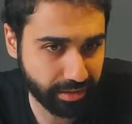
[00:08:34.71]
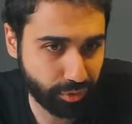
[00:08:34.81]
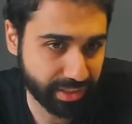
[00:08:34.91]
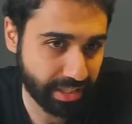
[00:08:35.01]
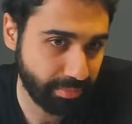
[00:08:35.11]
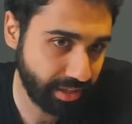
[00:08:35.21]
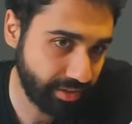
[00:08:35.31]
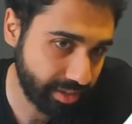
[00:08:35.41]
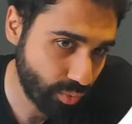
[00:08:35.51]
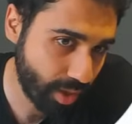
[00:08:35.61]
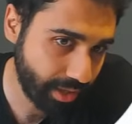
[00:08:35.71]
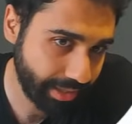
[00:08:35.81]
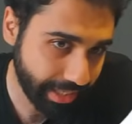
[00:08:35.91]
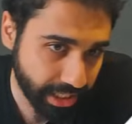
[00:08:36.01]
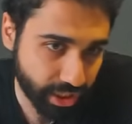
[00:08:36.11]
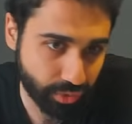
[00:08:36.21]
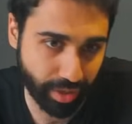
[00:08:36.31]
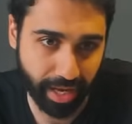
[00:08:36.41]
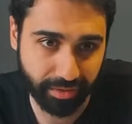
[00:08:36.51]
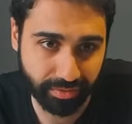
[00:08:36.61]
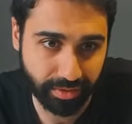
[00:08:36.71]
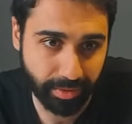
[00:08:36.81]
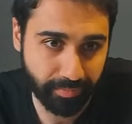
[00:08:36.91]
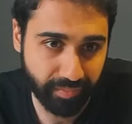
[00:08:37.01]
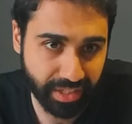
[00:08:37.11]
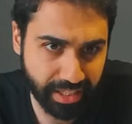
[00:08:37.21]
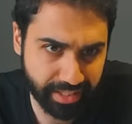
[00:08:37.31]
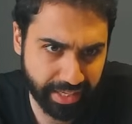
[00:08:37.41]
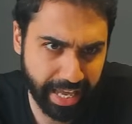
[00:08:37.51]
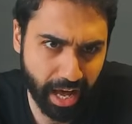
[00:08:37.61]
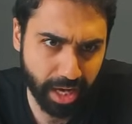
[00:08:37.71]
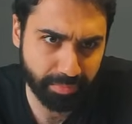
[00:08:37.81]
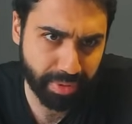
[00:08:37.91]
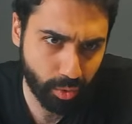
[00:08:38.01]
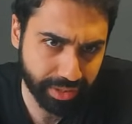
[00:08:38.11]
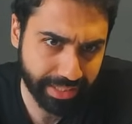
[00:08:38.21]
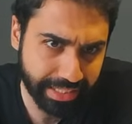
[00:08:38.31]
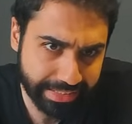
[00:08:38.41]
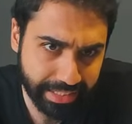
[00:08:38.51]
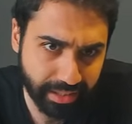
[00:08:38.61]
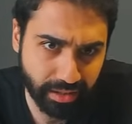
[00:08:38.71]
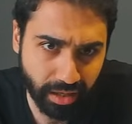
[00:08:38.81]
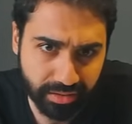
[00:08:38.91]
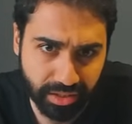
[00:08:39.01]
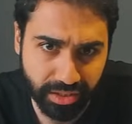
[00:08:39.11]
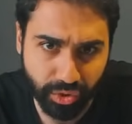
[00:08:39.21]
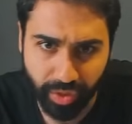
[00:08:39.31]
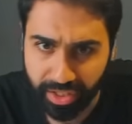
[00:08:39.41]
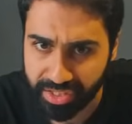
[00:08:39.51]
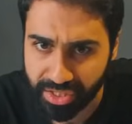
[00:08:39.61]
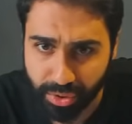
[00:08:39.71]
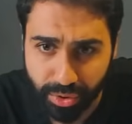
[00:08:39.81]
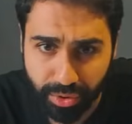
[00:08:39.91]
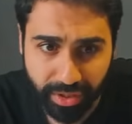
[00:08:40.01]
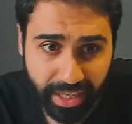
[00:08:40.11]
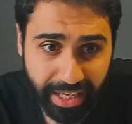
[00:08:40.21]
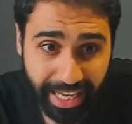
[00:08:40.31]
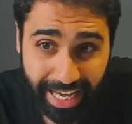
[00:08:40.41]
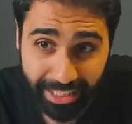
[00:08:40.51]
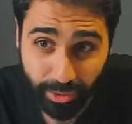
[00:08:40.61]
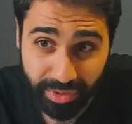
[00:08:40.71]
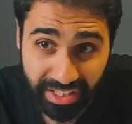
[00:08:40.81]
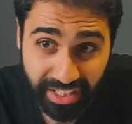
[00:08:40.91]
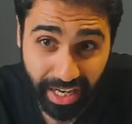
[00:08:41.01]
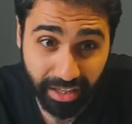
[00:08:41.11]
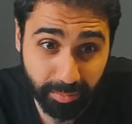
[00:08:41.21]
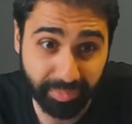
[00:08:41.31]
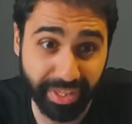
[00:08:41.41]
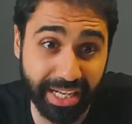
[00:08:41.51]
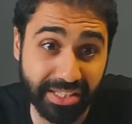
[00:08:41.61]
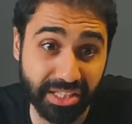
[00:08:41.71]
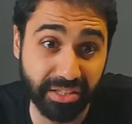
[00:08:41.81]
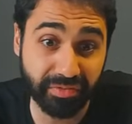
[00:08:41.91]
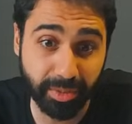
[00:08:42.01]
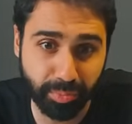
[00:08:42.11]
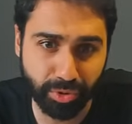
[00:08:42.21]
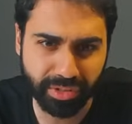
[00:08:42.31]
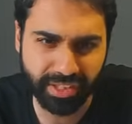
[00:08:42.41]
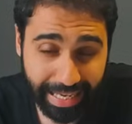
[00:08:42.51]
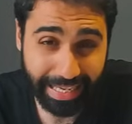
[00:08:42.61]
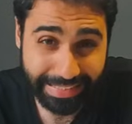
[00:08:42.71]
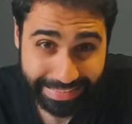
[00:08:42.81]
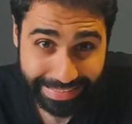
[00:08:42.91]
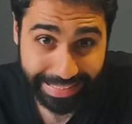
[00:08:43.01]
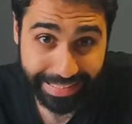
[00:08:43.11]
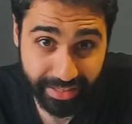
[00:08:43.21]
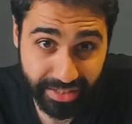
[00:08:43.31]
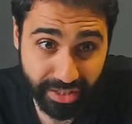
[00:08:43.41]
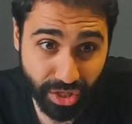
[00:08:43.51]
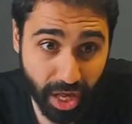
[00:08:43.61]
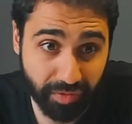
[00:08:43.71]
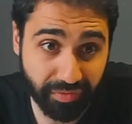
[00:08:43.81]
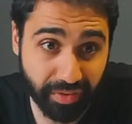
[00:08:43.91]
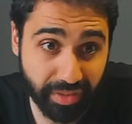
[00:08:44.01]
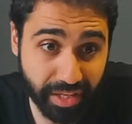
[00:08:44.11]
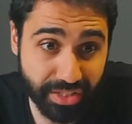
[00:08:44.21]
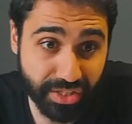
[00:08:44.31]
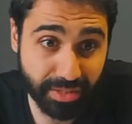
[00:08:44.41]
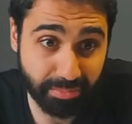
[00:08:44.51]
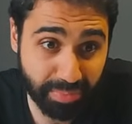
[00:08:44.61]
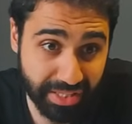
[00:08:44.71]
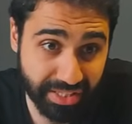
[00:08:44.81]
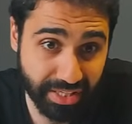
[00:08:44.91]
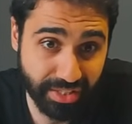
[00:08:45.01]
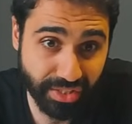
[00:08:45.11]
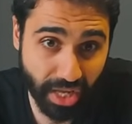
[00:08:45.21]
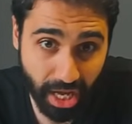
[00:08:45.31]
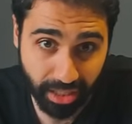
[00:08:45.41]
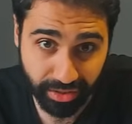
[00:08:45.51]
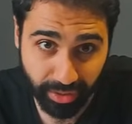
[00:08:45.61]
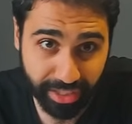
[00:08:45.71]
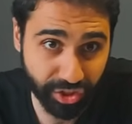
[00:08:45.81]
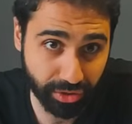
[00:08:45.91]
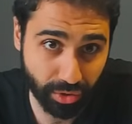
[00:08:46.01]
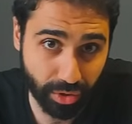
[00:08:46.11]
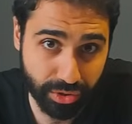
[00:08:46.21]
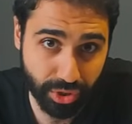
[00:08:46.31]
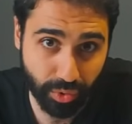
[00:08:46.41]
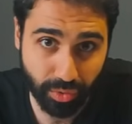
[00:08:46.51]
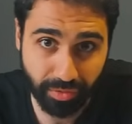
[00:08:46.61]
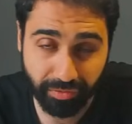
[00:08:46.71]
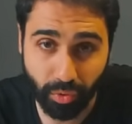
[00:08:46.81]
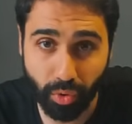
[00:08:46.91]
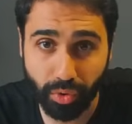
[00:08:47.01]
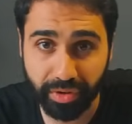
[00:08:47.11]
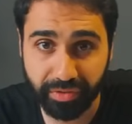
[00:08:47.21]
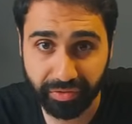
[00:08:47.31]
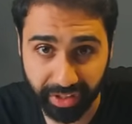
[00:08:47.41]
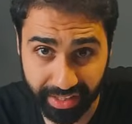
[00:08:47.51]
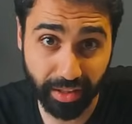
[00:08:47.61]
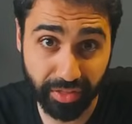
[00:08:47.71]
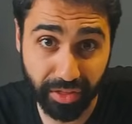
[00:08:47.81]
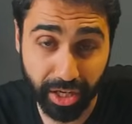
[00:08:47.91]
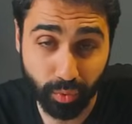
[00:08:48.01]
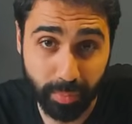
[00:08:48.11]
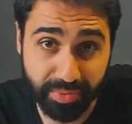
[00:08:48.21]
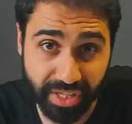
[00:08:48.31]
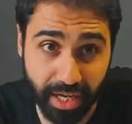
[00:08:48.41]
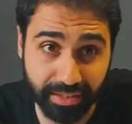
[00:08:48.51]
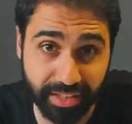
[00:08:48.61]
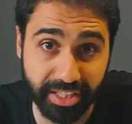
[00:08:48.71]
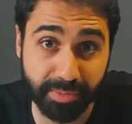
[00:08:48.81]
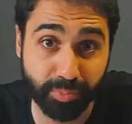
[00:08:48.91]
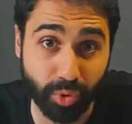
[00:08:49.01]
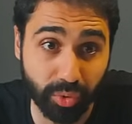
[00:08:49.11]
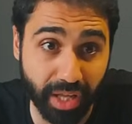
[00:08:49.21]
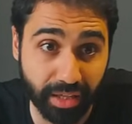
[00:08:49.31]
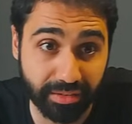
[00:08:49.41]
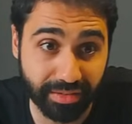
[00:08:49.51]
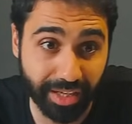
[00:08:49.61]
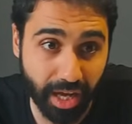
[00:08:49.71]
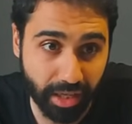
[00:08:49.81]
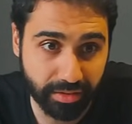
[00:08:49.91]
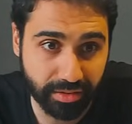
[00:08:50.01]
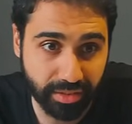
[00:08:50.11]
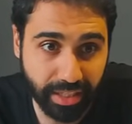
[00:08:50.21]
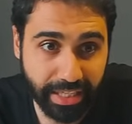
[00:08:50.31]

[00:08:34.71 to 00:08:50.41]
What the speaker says: For example, this one, Linkcraft, is an AI-powered LinkedIn content creation suite. And you will see here a comprehensive report, a detailed analysis of this business idea. You can check it also for free. The third website is Product Hunt.